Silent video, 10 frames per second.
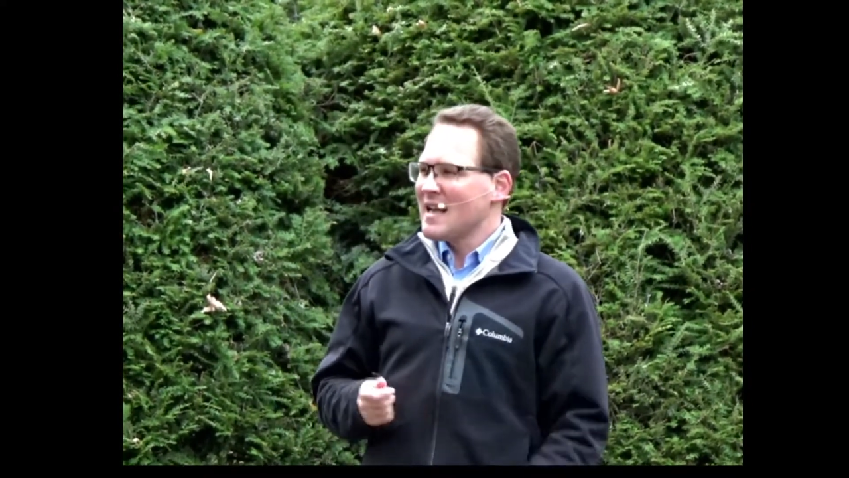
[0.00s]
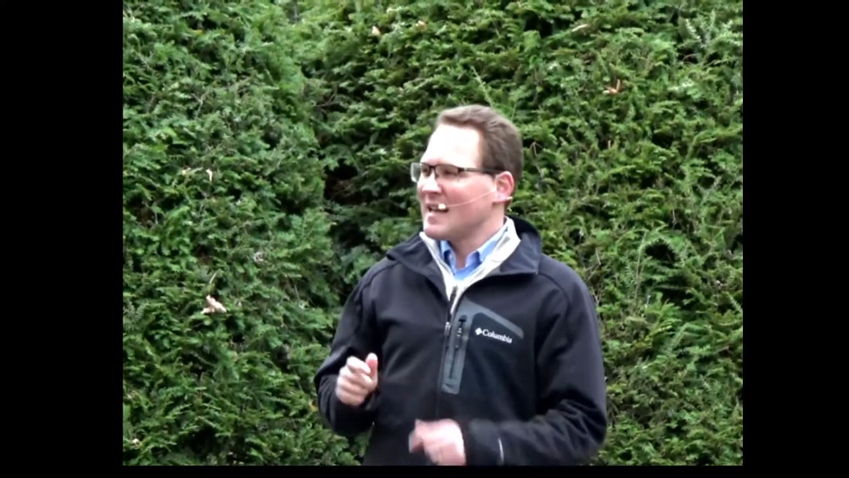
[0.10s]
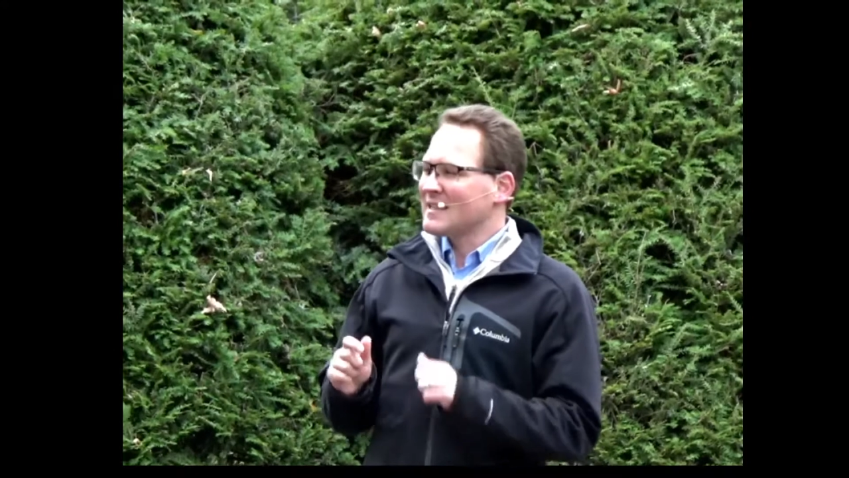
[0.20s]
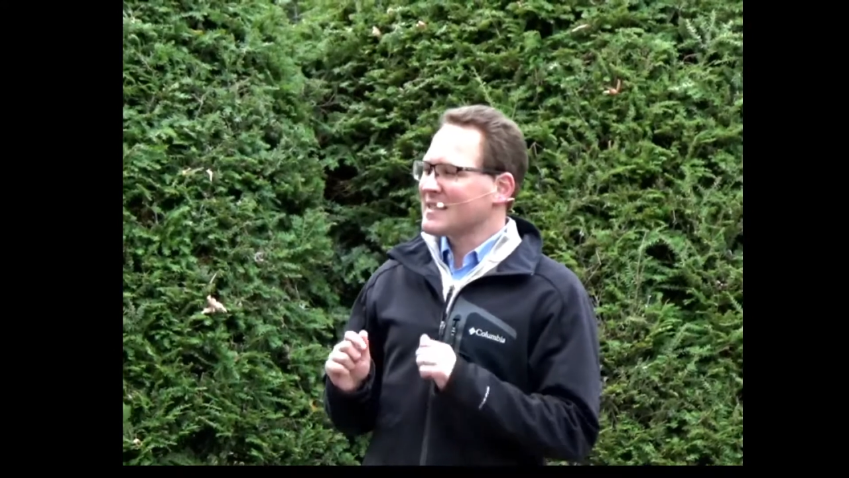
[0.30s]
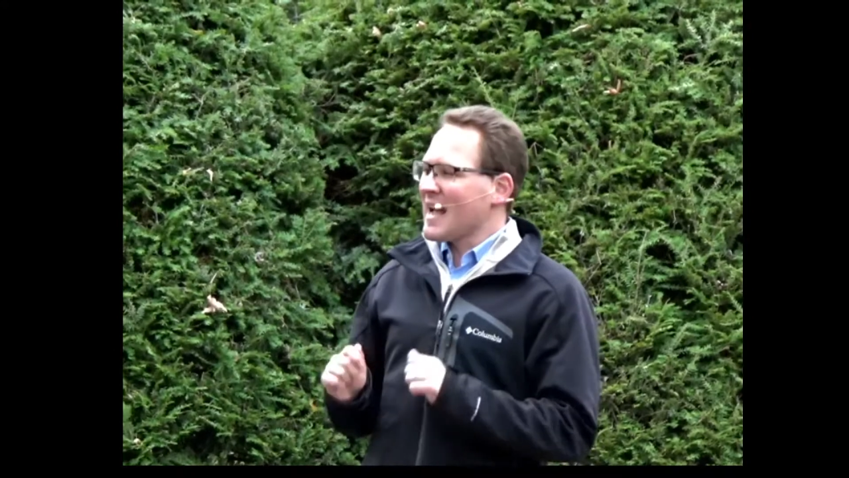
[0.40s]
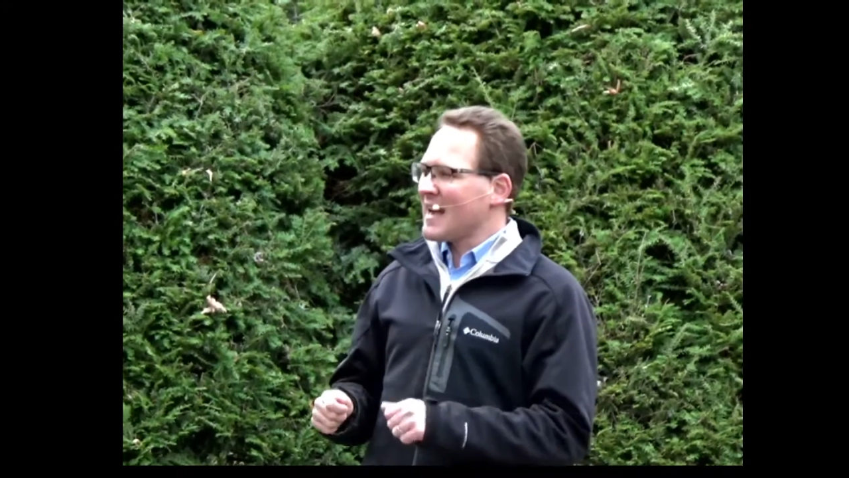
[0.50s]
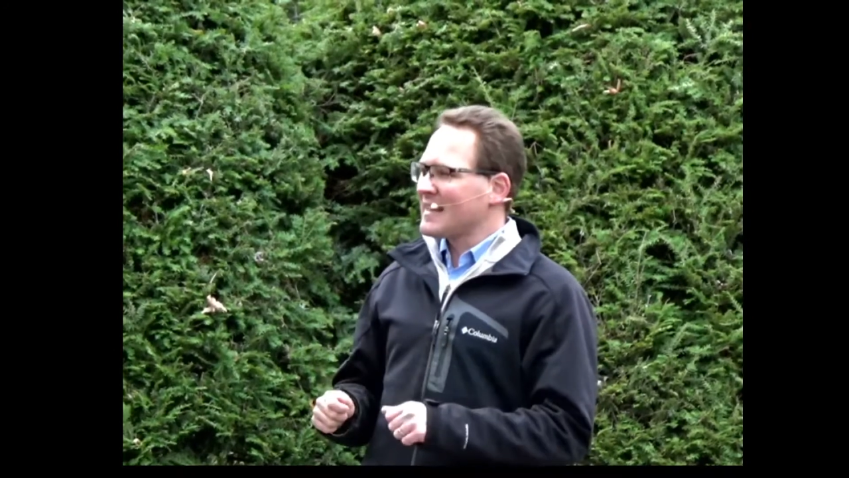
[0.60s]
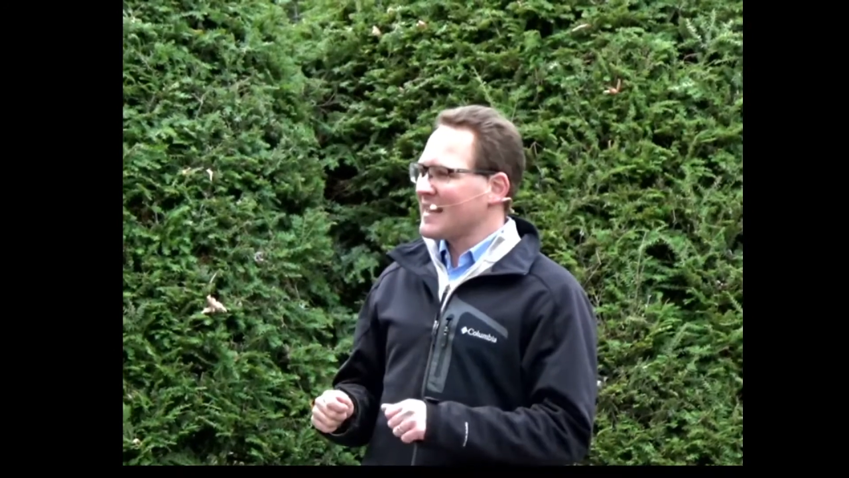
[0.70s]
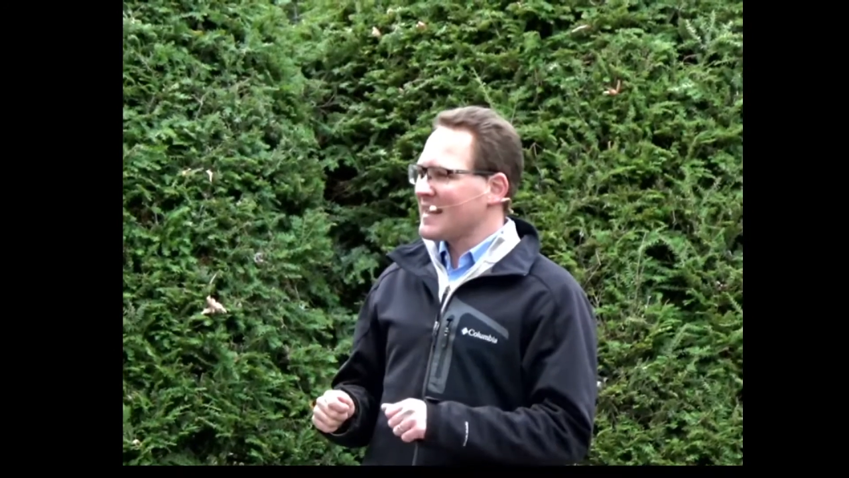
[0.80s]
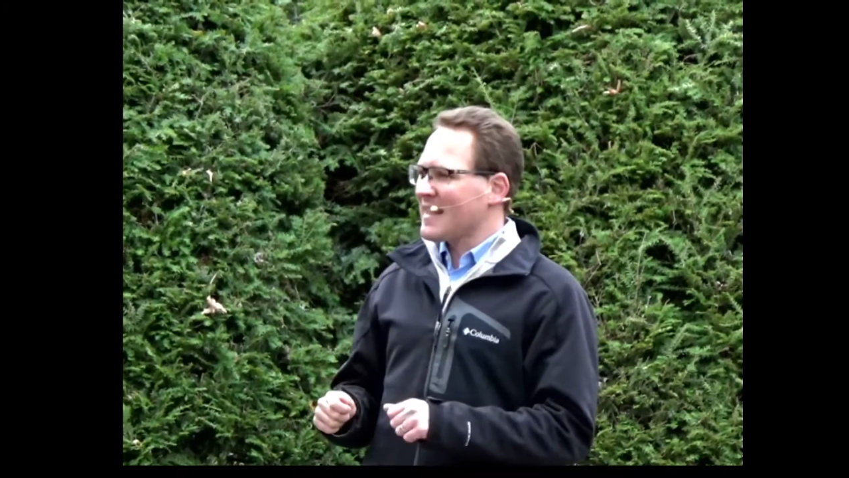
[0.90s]
It is the
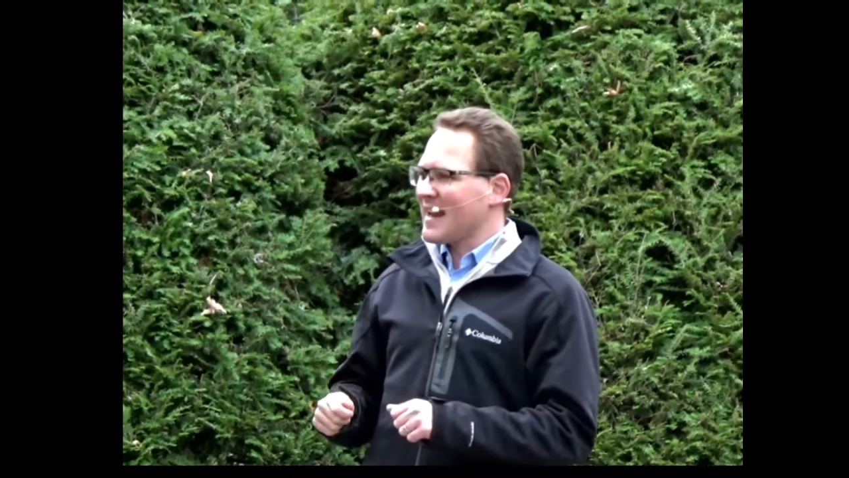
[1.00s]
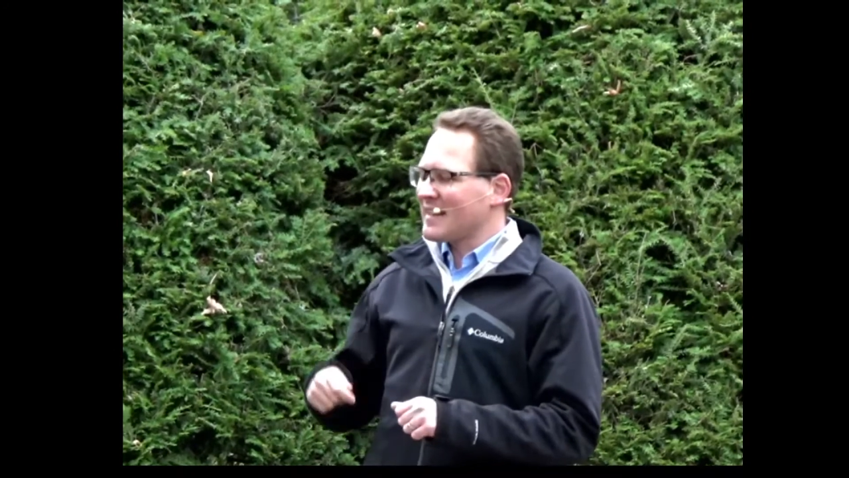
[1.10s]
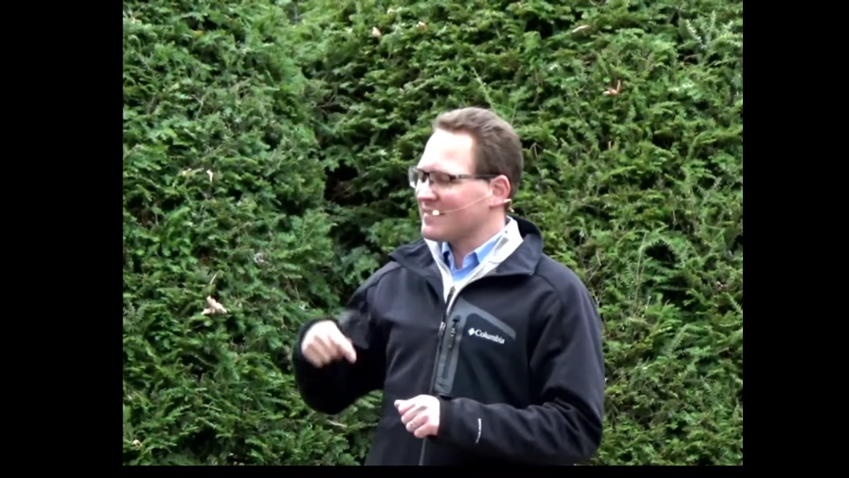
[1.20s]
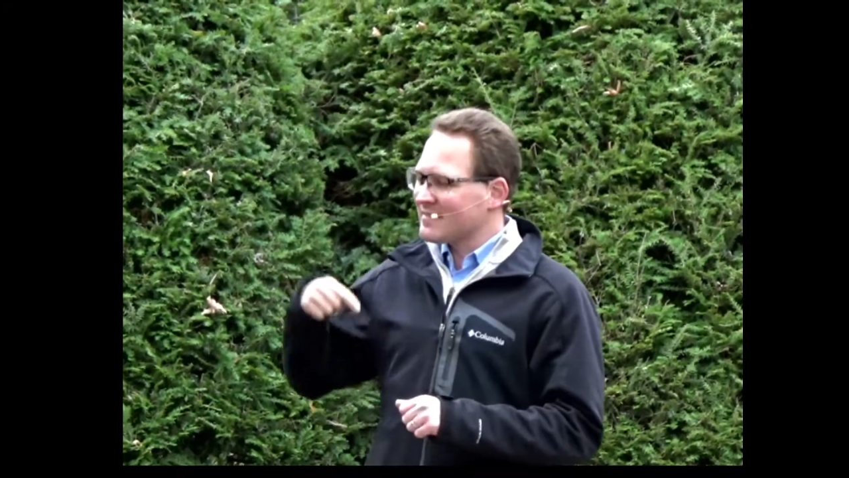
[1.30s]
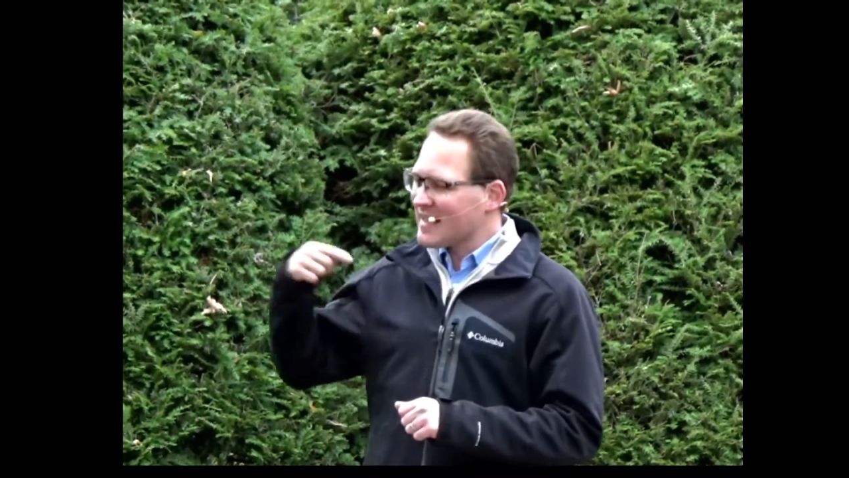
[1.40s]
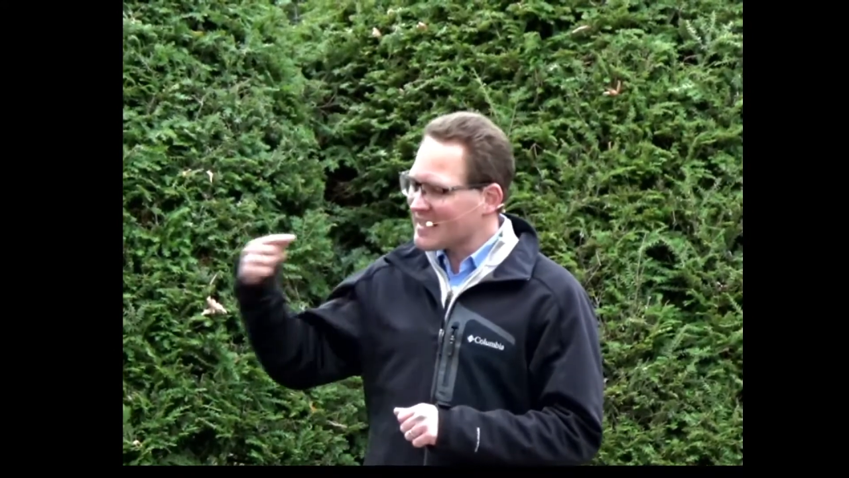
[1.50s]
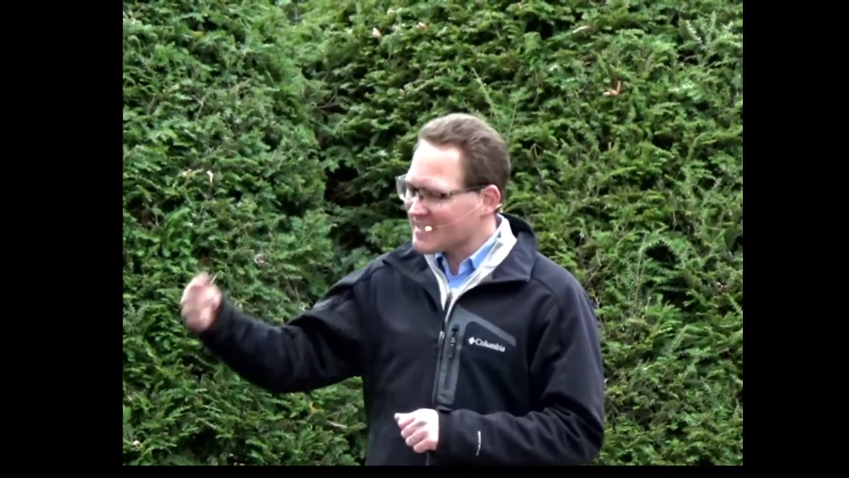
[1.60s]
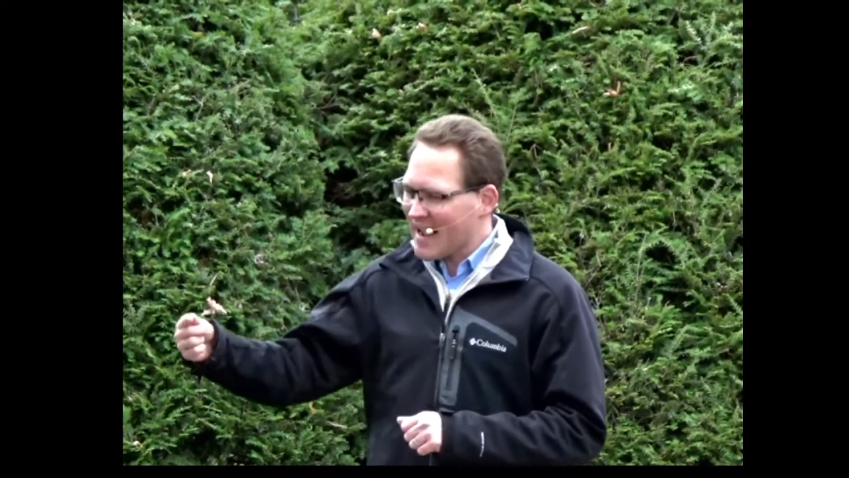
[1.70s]
idea that unless